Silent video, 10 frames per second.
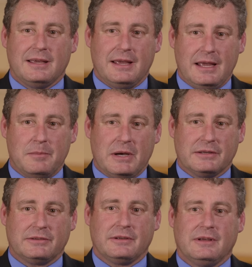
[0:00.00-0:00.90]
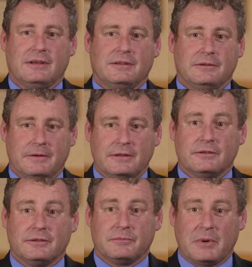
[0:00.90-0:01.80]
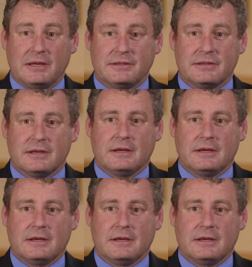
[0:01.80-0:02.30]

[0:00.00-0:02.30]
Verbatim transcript: Airbus Defence and Space,